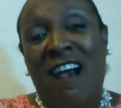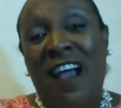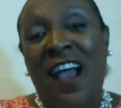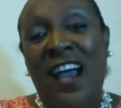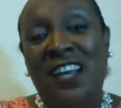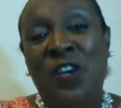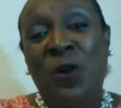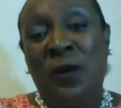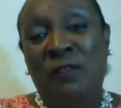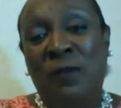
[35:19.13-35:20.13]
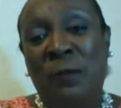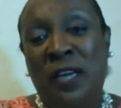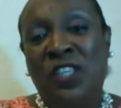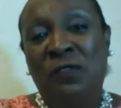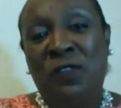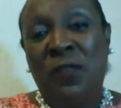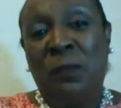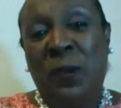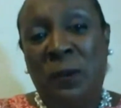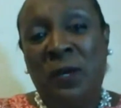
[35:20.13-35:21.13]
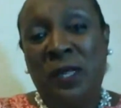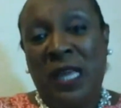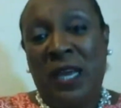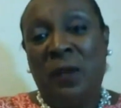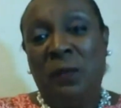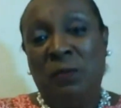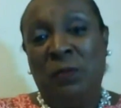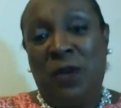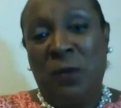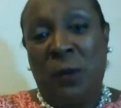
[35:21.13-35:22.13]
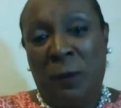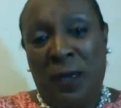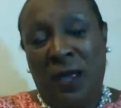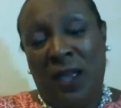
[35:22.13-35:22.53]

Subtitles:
I had no information for the period that he was working with me.